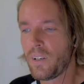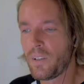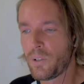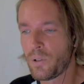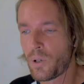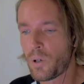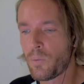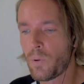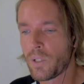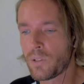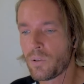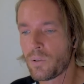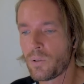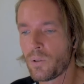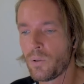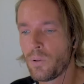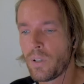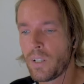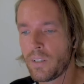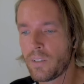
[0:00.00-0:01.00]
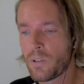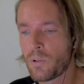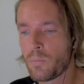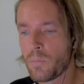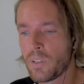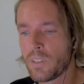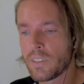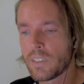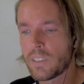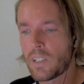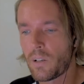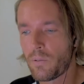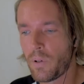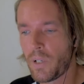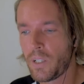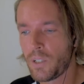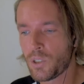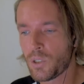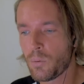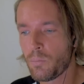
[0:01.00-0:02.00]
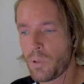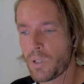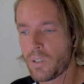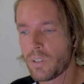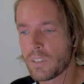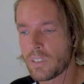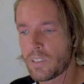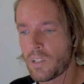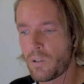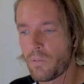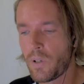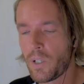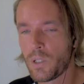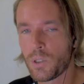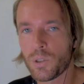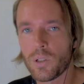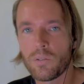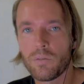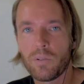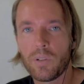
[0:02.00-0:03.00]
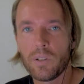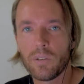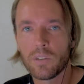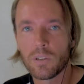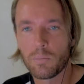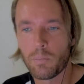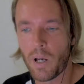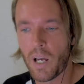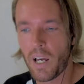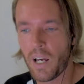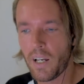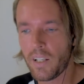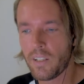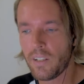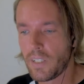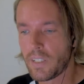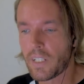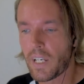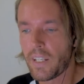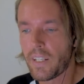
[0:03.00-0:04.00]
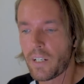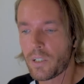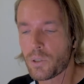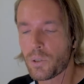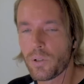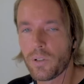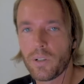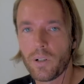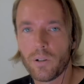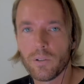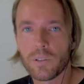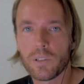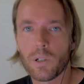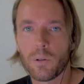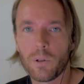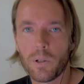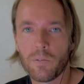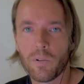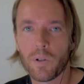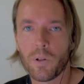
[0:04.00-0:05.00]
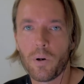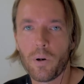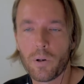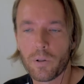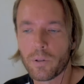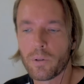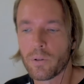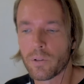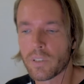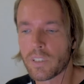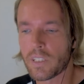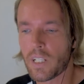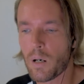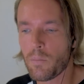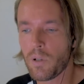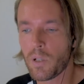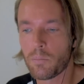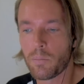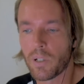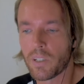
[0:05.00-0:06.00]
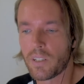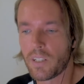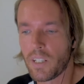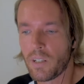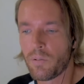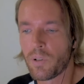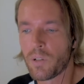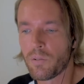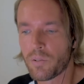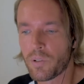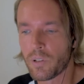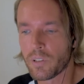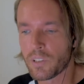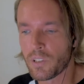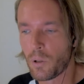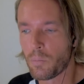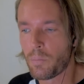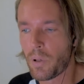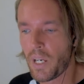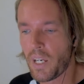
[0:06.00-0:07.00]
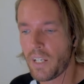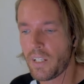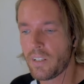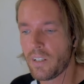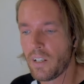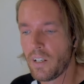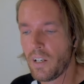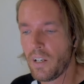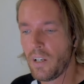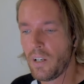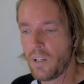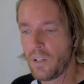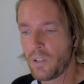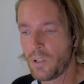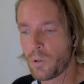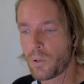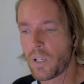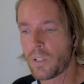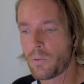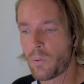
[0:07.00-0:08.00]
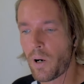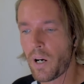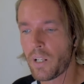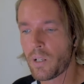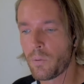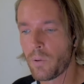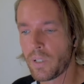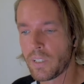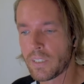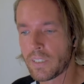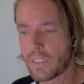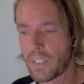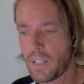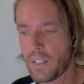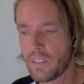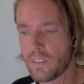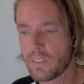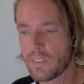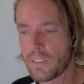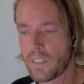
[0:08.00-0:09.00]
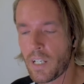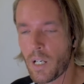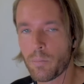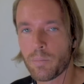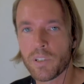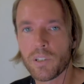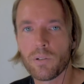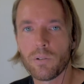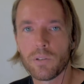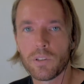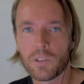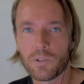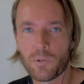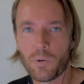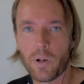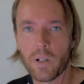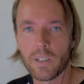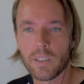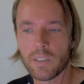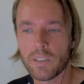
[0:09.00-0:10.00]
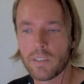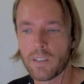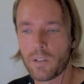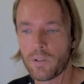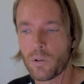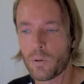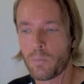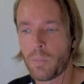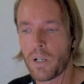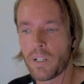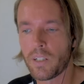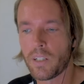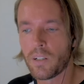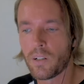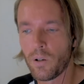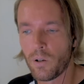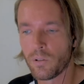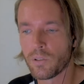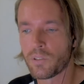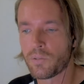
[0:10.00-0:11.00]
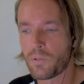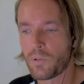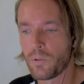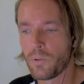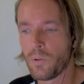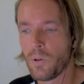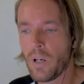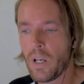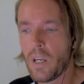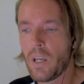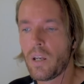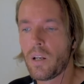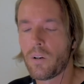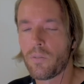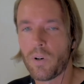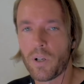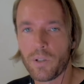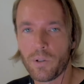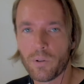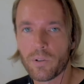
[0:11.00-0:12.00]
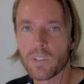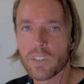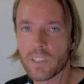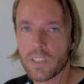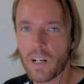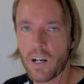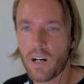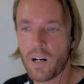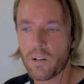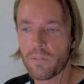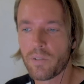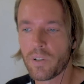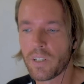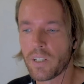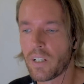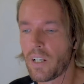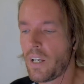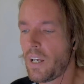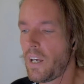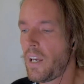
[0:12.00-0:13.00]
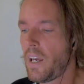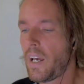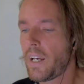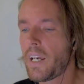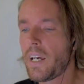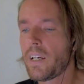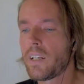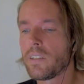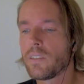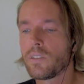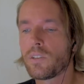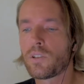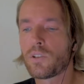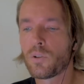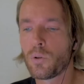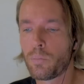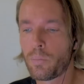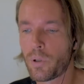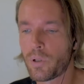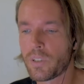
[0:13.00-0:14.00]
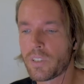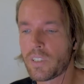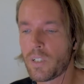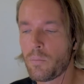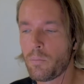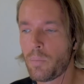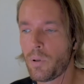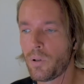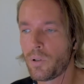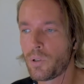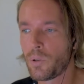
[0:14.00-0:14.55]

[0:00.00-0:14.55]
You don't want to do intermittent starvation because starvation feels bad. It can actually also even hurt your stomach, but even if there's no pain, you can right away sense the absolute stress that your body goes through when you're starving. Again, super simple.